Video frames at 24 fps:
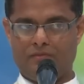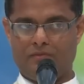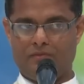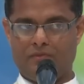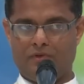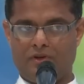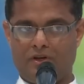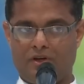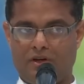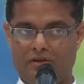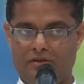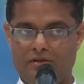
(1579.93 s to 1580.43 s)

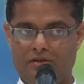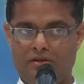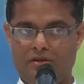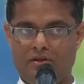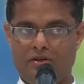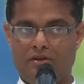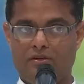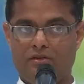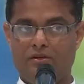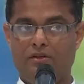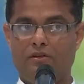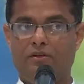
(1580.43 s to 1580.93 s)
Rather,
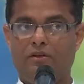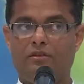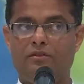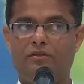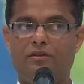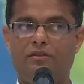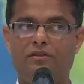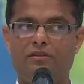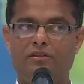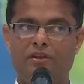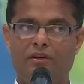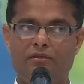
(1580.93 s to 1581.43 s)
these are
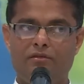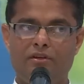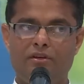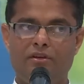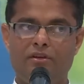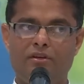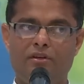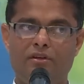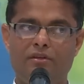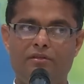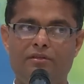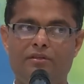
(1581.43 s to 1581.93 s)
the
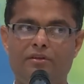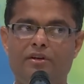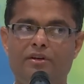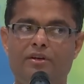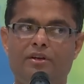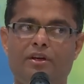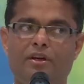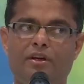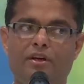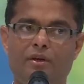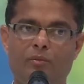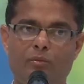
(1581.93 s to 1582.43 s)
7
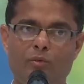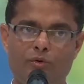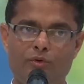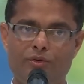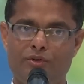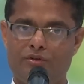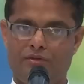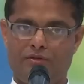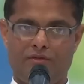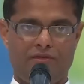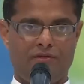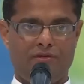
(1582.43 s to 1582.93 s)
different
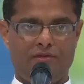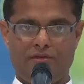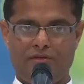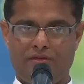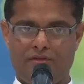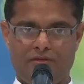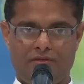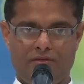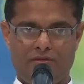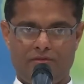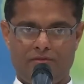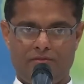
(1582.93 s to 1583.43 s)

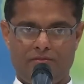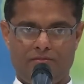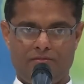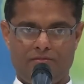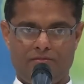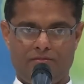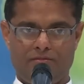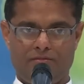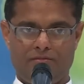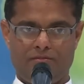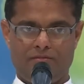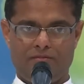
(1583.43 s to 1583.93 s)
emotions.
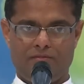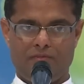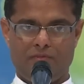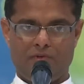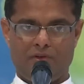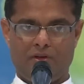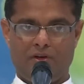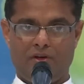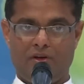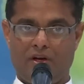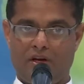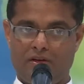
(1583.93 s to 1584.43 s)

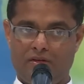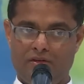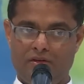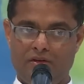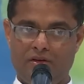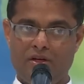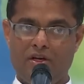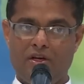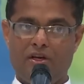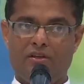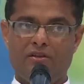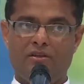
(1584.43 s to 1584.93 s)
Rather,
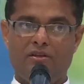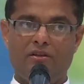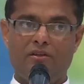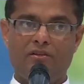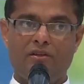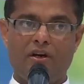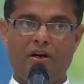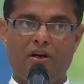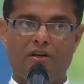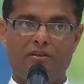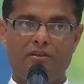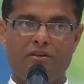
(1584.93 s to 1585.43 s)
these
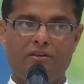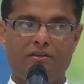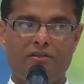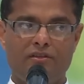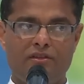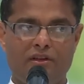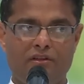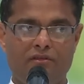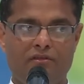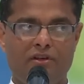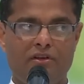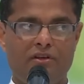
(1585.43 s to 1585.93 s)
are the
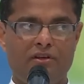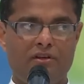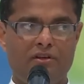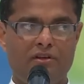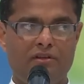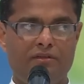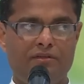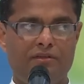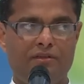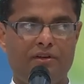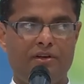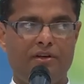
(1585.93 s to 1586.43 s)
7
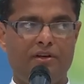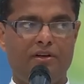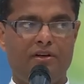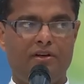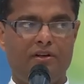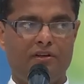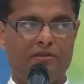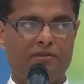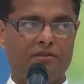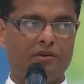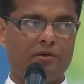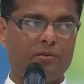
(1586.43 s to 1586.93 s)
different
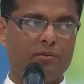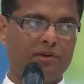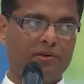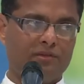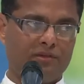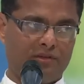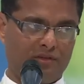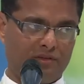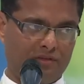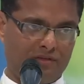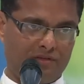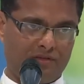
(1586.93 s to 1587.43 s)

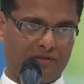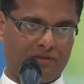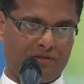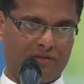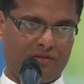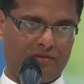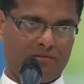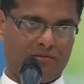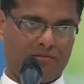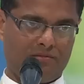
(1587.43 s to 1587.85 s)
disturbances